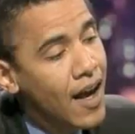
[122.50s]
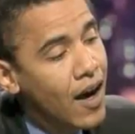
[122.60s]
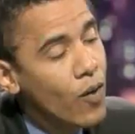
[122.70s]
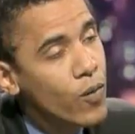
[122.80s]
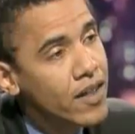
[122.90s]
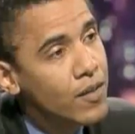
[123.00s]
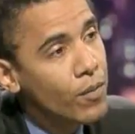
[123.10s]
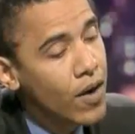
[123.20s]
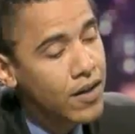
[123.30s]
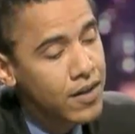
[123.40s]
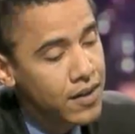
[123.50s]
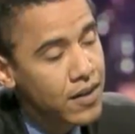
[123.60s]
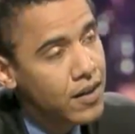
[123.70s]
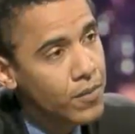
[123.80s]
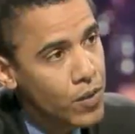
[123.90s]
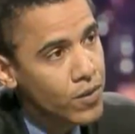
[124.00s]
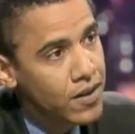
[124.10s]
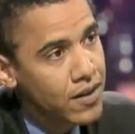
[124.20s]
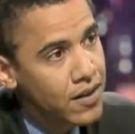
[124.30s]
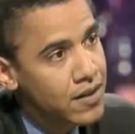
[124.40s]
how we can market the
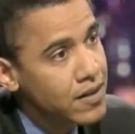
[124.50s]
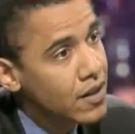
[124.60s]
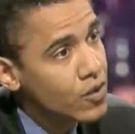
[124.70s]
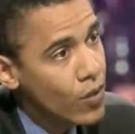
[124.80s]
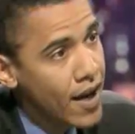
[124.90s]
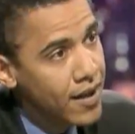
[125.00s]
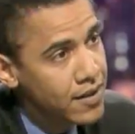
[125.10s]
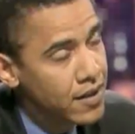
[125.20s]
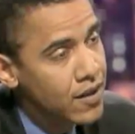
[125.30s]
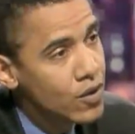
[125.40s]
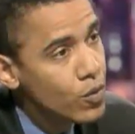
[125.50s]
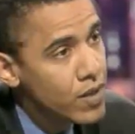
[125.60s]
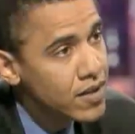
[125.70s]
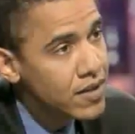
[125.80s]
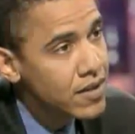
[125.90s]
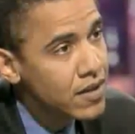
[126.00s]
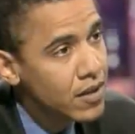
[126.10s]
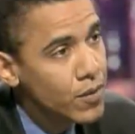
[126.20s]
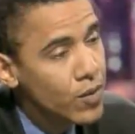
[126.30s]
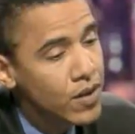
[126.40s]
community to attract new businesses in
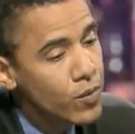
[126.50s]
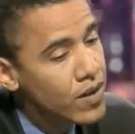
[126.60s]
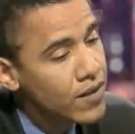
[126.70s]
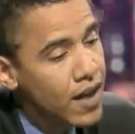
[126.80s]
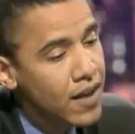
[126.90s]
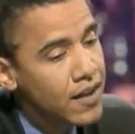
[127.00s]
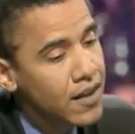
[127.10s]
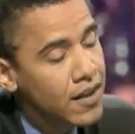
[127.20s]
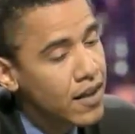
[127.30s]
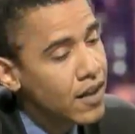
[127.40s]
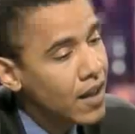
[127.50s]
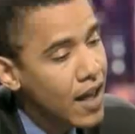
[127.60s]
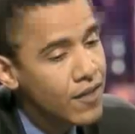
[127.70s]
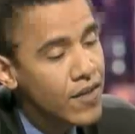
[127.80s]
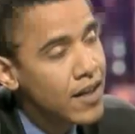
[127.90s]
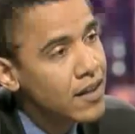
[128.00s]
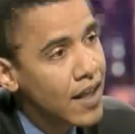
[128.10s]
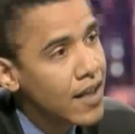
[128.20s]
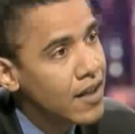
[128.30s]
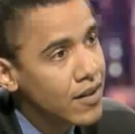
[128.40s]
the community. We've got a lot of vacant
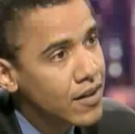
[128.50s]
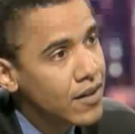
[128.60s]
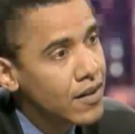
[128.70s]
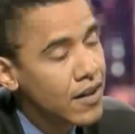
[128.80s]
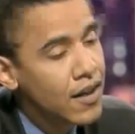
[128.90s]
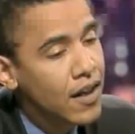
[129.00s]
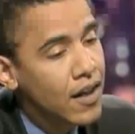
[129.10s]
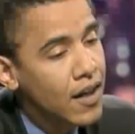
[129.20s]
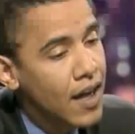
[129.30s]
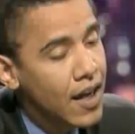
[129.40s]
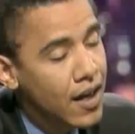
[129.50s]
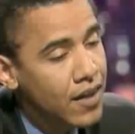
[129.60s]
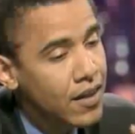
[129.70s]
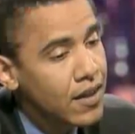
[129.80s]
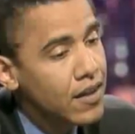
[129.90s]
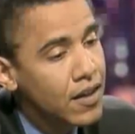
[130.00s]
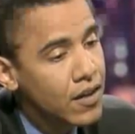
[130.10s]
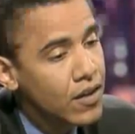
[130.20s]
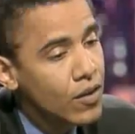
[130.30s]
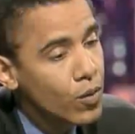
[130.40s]
land out there. And I think that
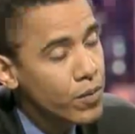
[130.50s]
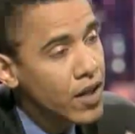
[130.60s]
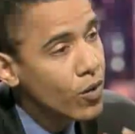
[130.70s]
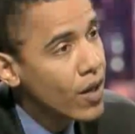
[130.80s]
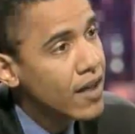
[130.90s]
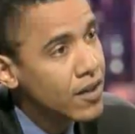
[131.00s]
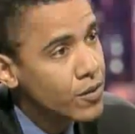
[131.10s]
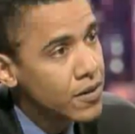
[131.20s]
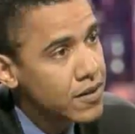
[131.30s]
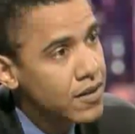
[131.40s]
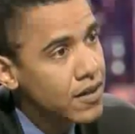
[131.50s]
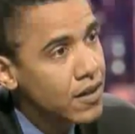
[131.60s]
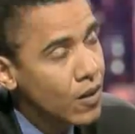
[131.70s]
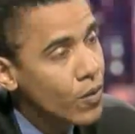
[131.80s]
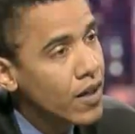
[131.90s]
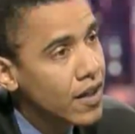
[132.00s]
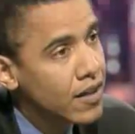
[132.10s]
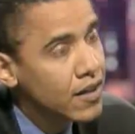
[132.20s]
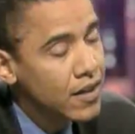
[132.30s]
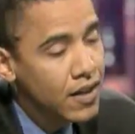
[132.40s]
there would be a great interest in
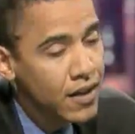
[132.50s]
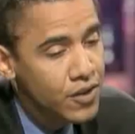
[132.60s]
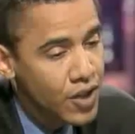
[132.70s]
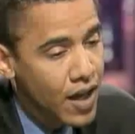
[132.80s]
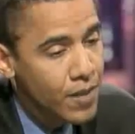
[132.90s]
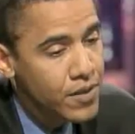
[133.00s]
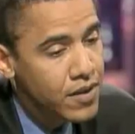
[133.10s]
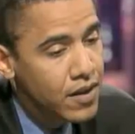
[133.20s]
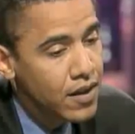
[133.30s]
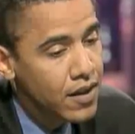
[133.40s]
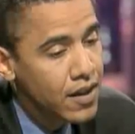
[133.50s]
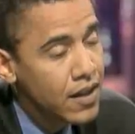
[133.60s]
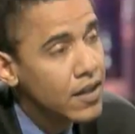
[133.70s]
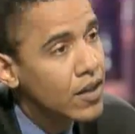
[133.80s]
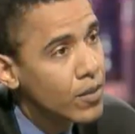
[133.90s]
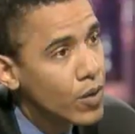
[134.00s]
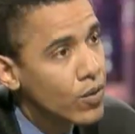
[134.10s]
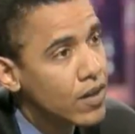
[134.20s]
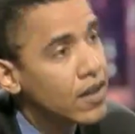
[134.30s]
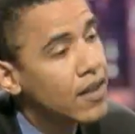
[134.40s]
locating jobs in the
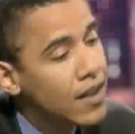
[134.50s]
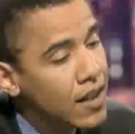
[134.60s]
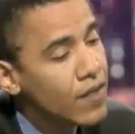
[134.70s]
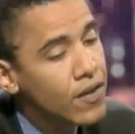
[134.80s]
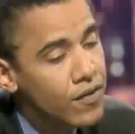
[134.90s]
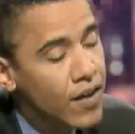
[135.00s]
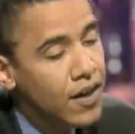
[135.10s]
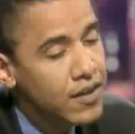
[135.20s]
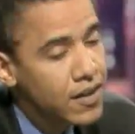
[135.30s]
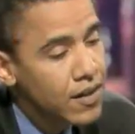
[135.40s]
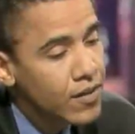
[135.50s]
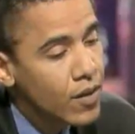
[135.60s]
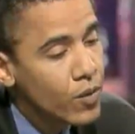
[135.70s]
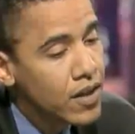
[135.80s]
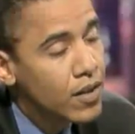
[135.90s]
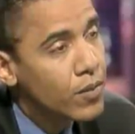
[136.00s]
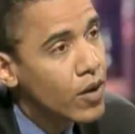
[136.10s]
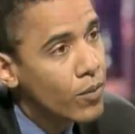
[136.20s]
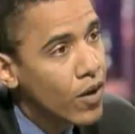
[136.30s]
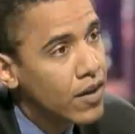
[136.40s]
community if, in fact, we did a
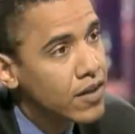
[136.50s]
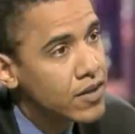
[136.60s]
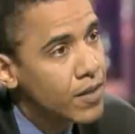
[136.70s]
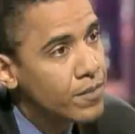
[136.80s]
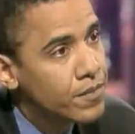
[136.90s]
better marketing job.